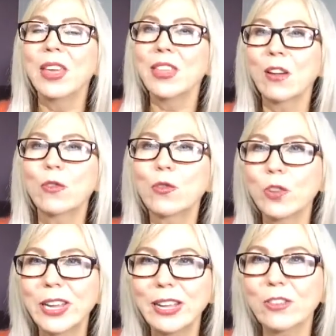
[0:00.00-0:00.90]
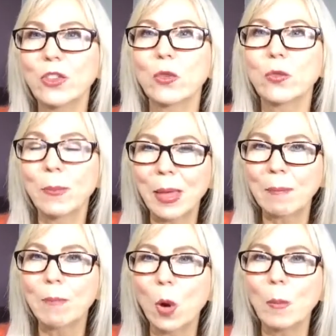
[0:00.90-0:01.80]
That frees you from that
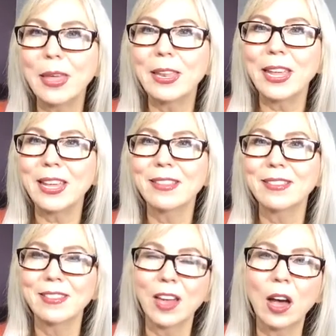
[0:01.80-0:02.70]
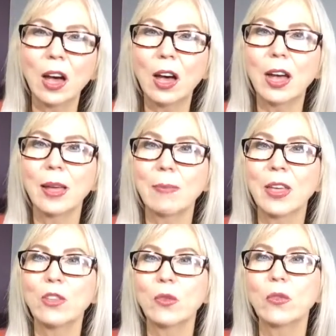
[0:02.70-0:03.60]
moment in time
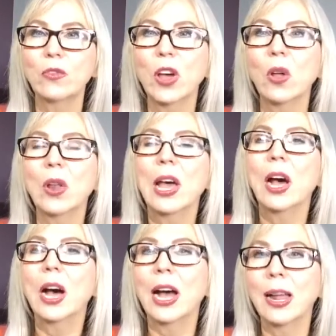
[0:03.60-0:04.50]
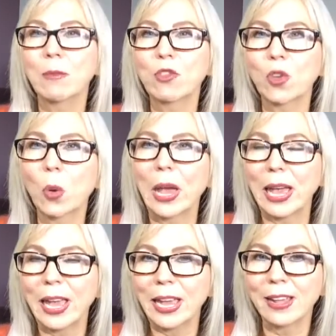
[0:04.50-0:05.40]
that you felt, I am so
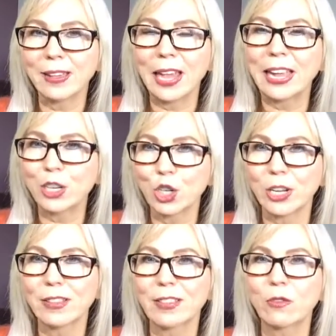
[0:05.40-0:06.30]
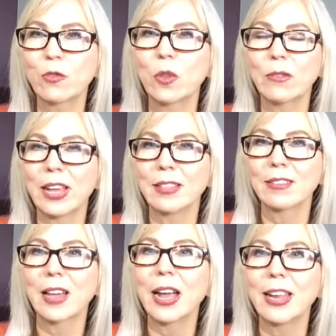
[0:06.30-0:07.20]
anxious and full of
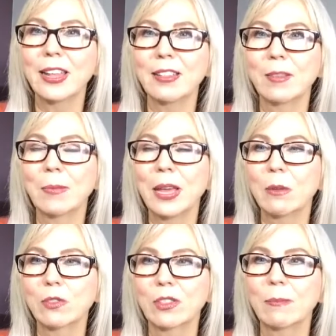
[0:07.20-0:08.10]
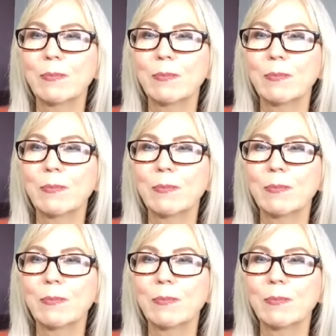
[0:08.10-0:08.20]
anxiety to be able to